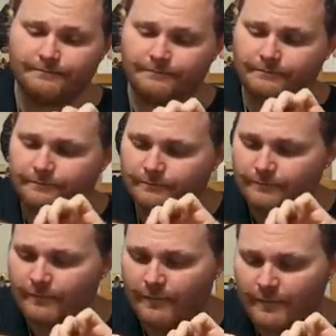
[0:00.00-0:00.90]

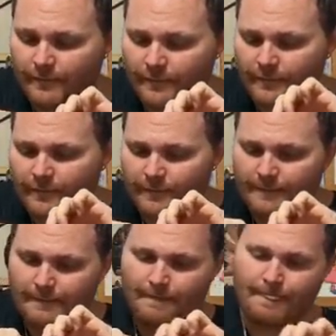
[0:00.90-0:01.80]

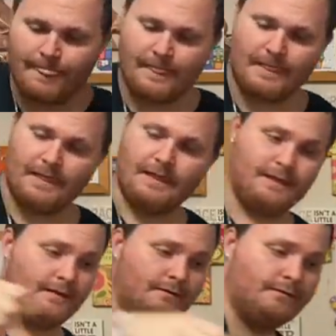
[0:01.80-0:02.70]

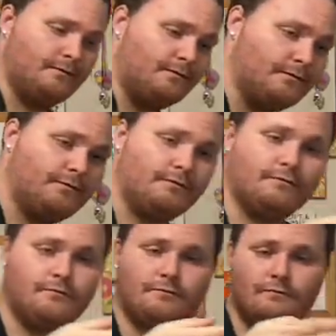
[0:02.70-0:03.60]

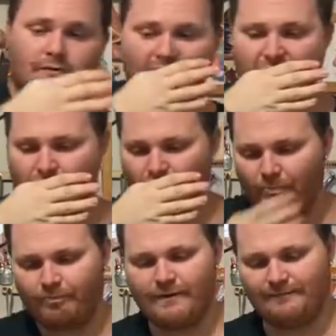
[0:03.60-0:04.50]

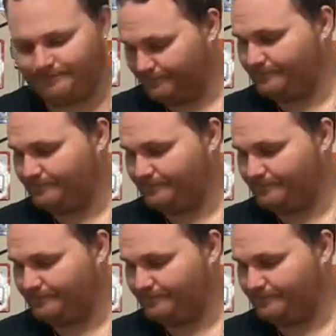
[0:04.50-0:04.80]
(silence)